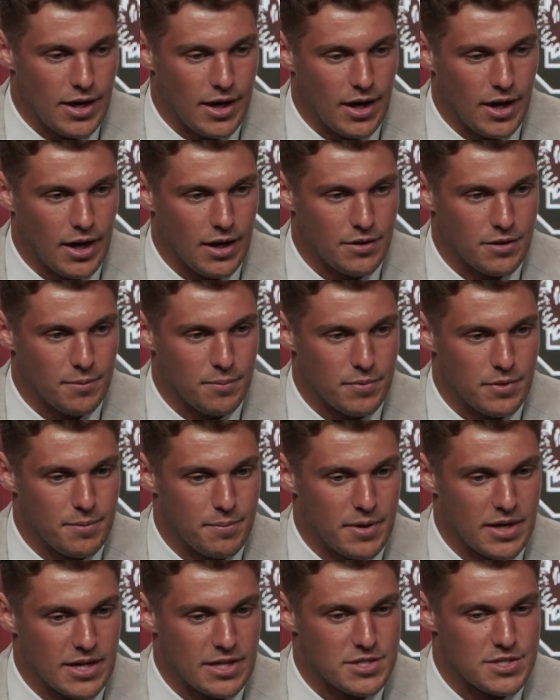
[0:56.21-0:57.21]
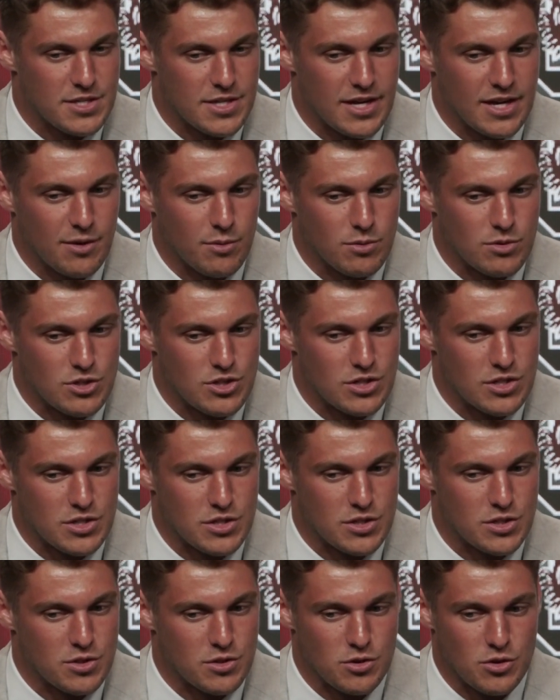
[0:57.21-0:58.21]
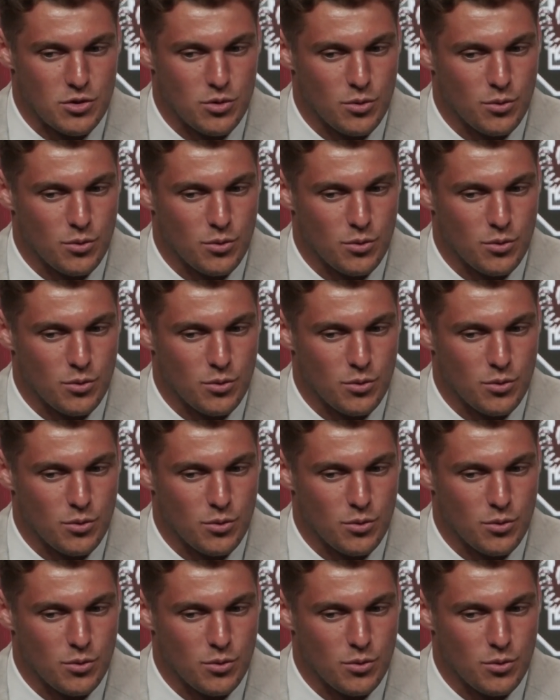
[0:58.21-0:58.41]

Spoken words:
the biggest thing was just